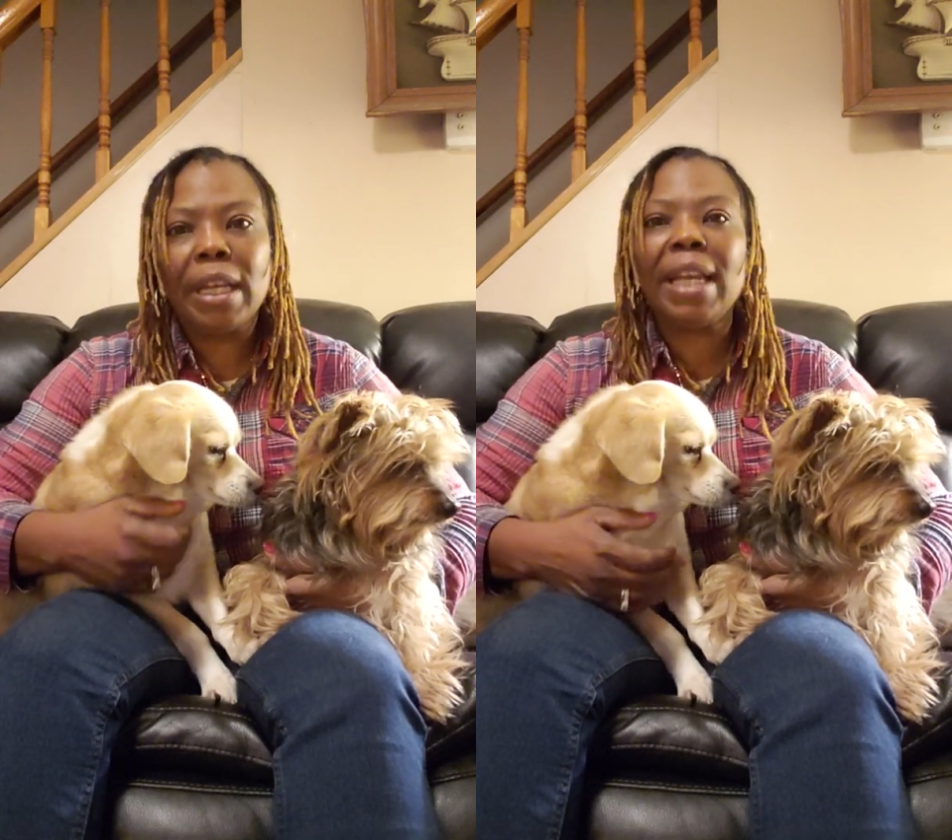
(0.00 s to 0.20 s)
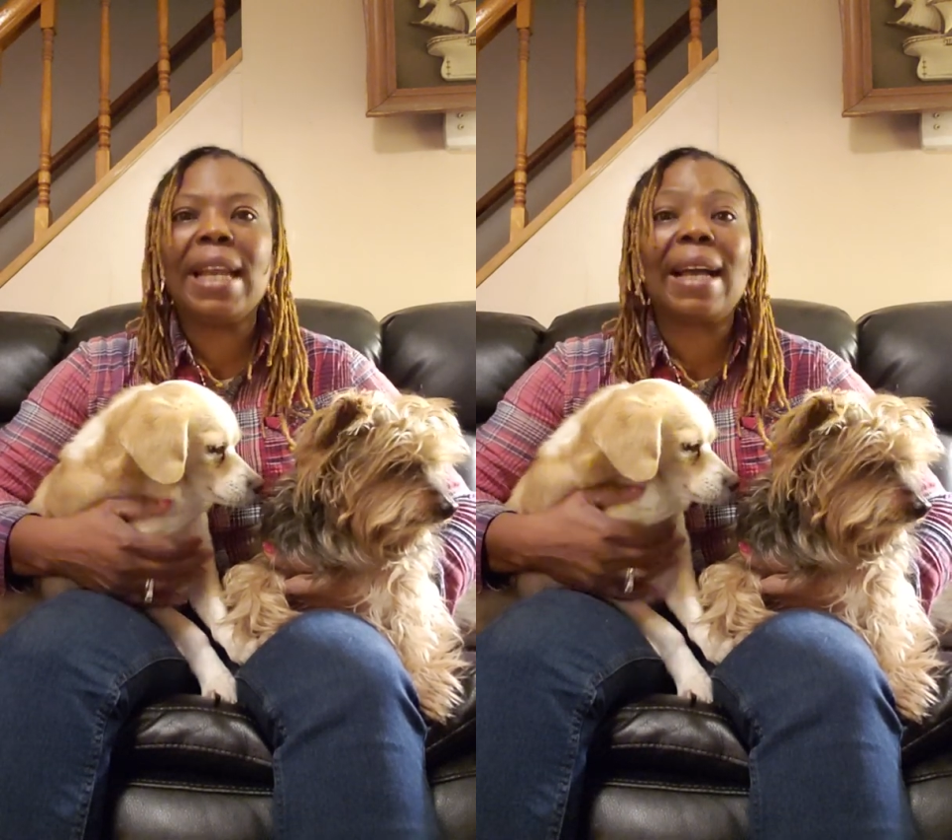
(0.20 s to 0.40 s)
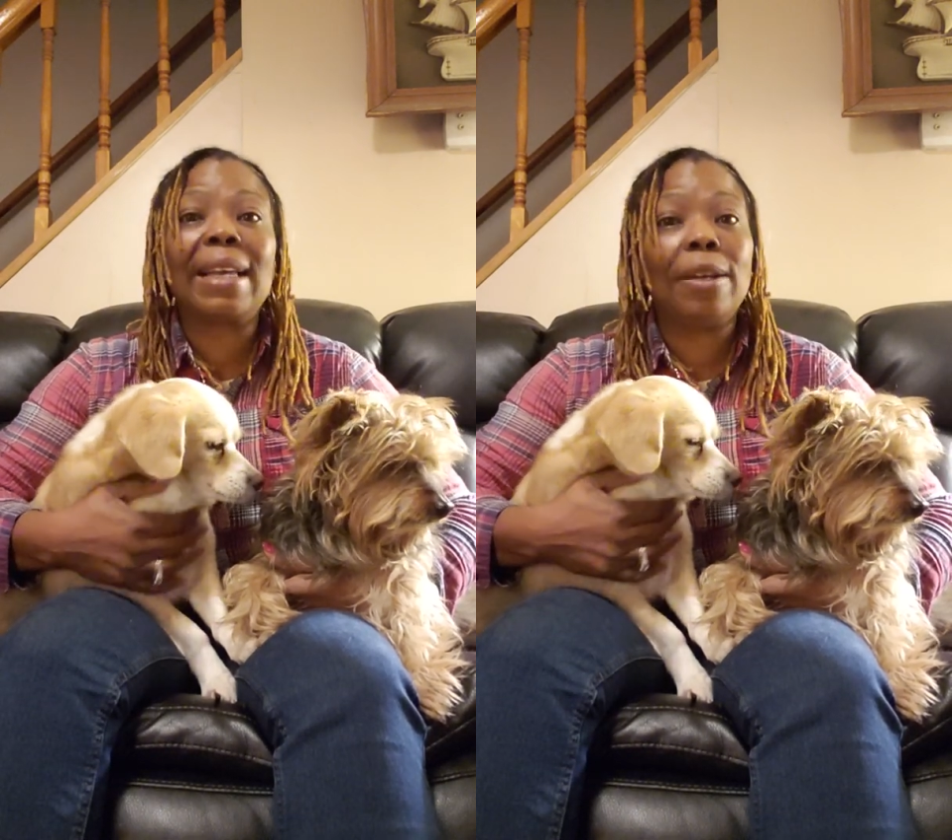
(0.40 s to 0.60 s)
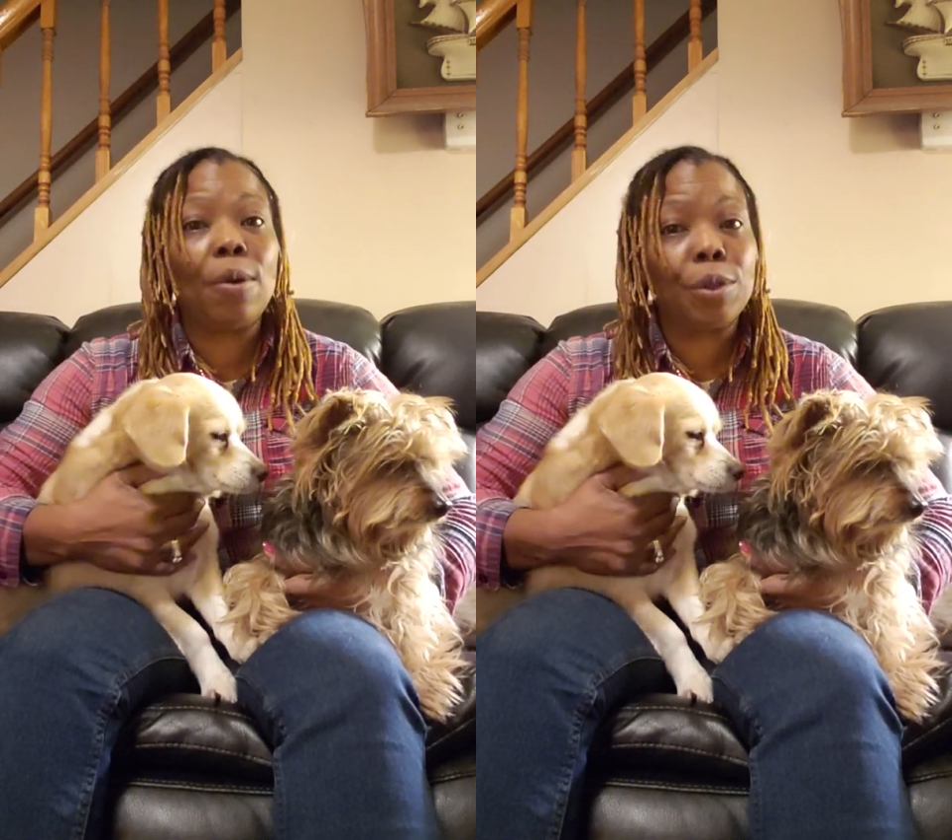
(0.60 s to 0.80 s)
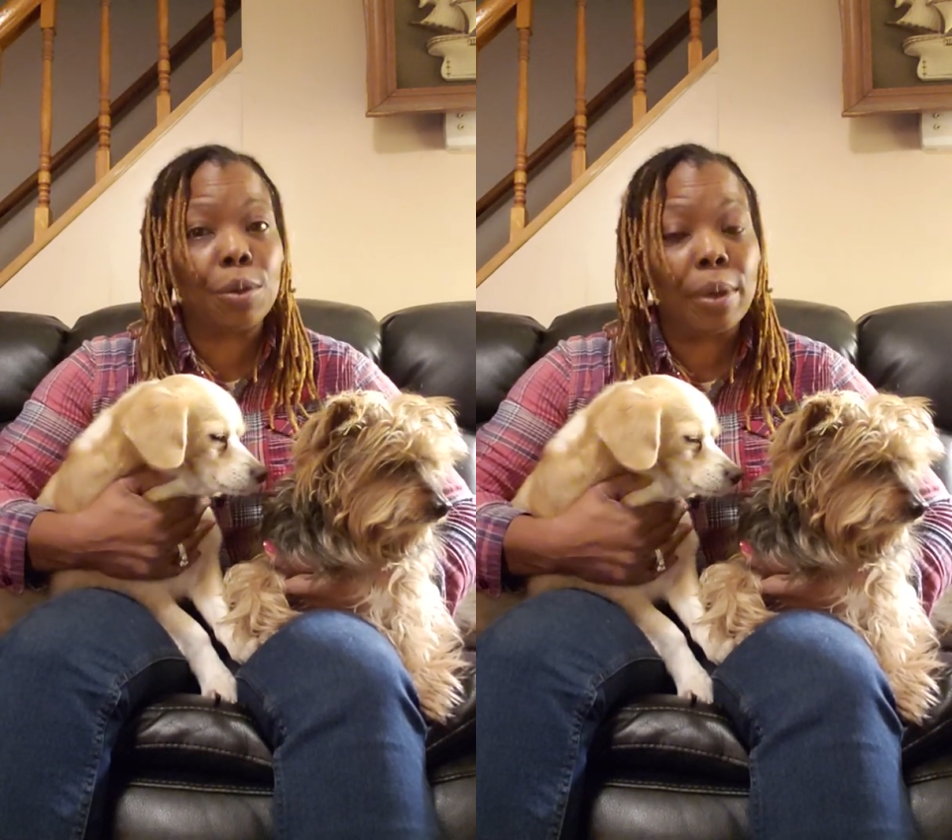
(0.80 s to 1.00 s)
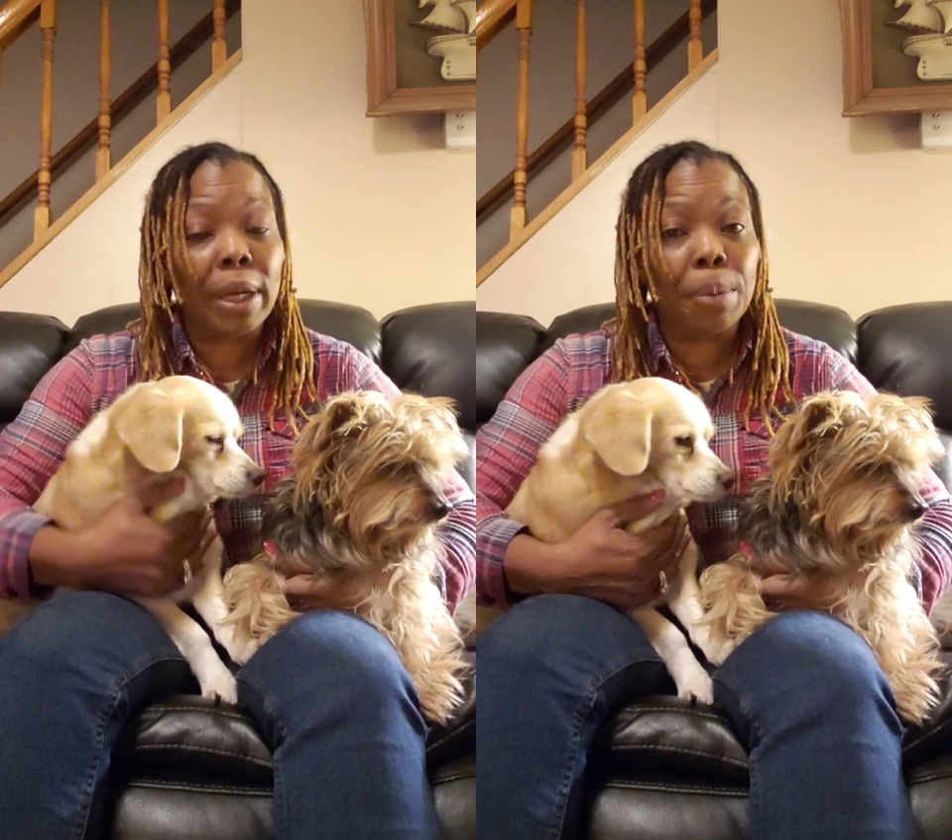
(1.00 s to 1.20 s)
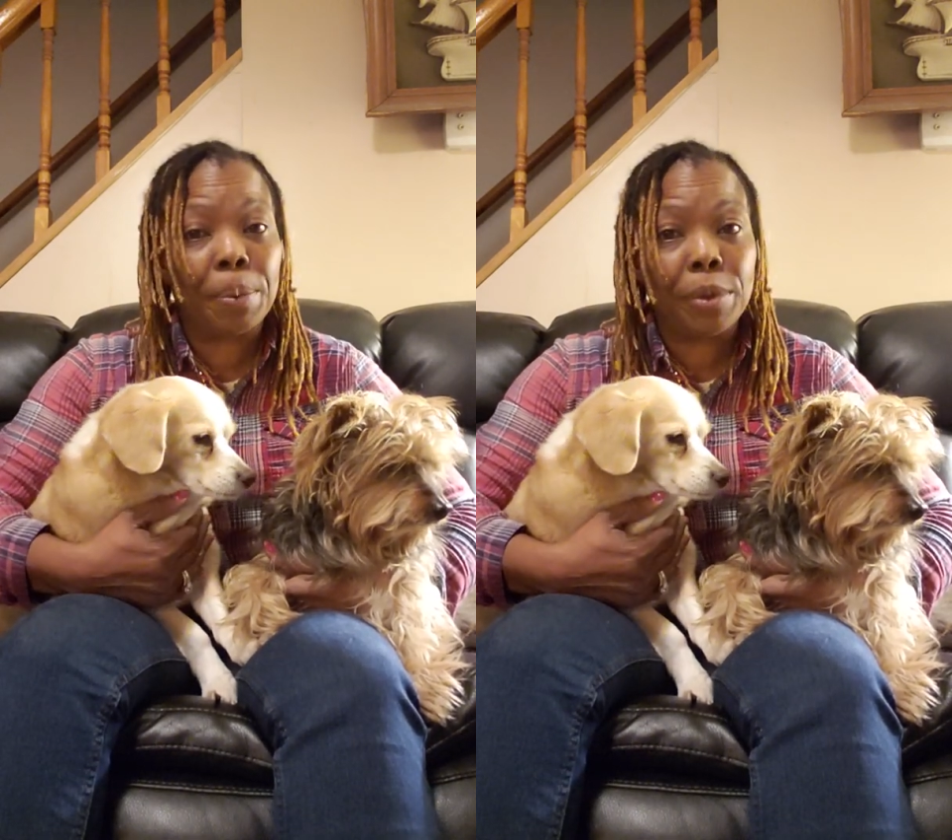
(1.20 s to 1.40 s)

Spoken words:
And I can also help